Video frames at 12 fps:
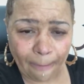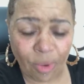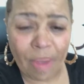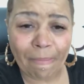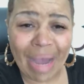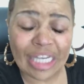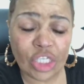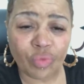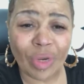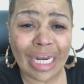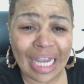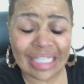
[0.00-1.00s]
we
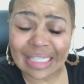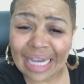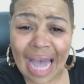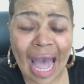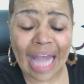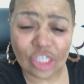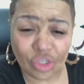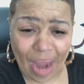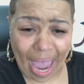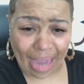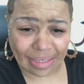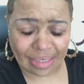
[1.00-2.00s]
must release the
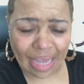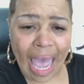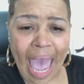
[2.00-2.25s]
contract